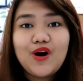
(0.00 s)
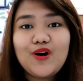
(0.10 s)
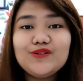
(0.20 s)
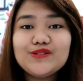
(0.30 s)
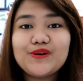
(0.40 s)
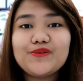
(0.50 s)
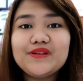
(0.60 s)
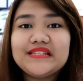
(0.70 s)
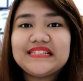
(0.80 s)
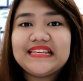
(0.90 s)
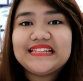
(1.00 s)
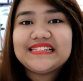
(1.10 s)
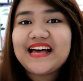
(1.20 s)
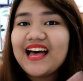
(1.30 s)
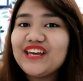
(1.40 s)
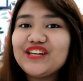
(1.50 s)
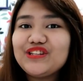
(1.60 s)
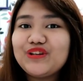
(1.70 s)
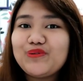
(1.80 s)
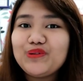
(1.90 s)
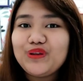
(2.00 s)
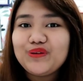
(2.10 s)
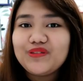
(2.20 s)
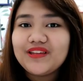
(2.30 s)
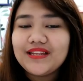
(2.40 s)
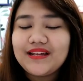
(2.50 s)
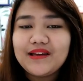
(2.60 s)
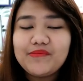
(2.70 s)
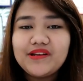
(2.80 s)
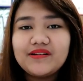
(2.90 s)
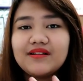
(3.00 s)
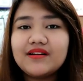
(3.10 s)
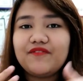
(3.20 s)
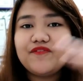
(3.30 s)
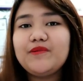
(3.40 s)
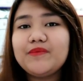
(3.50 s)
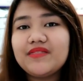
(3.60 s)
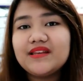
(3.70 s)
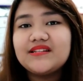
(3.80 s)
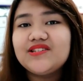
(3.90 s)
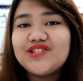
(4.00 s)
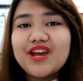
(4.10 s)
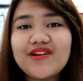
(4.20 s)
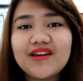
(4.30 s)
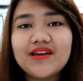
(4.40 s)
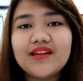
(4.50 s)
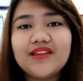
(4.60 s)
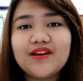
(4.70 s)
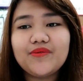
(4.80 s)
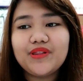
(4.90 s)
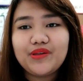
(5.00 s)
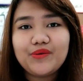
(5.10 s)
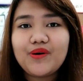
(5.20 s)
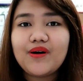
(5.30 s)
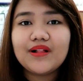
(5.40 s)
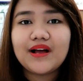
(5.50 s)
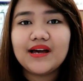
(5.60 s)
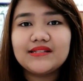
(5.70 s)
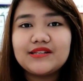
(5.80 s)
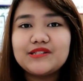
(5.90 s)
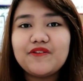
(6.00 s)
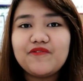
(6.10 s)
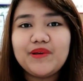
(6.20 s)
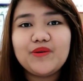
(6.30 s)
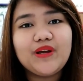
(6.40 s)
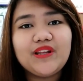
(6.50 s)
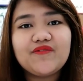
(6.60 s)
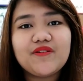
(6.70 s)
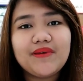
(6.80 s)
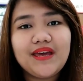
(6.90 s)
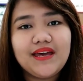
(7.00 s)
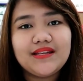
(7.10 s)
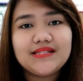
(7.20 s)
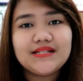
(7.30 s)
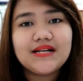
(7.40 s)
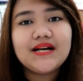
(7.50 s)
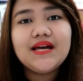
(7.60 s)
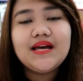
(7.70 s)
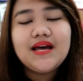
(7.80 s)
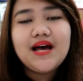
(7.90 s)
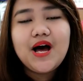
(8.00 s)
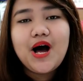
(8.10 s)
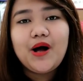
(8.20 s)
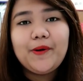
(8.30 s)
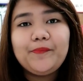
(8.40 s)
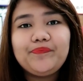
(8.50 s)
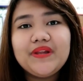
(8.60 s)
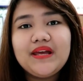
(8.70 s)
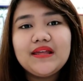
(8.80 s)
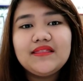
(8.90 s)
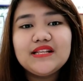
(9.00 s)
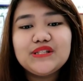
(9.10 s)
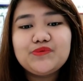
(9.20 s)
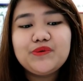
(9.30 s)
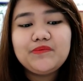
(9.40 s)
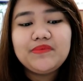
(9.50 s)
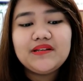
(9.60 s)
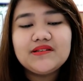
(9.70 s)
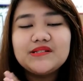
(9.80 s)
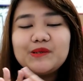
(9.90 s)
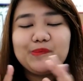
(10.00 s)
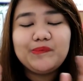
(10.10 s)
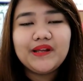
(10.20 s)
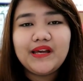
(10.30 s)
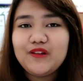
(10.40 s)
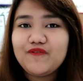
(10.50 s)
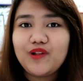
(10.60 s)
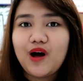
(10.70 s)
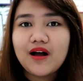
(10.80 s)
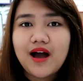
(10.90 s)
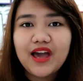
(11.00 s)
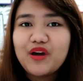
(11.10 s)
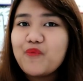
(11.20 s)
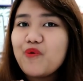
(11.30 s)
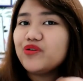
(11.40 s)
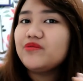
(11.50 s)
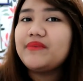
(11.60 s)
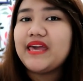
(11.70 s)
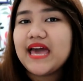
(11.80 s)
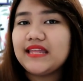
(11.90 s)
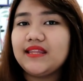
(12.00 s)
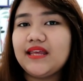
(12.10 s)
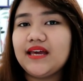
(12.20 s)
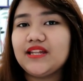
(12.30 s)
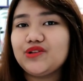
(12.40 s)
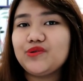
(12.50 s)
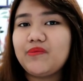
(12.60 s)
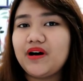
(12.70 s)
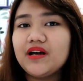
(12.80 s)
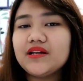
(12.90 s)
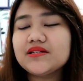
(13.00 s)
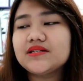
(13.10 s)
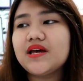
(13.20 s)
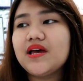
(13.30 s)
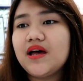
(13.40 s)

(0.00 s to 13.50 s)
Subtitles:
Also, since I told you that I'm in a hurry filming this and sharing it with you all guys because you've been waiting for my answer, this will be just a plain vlog. I won't be editing it too much.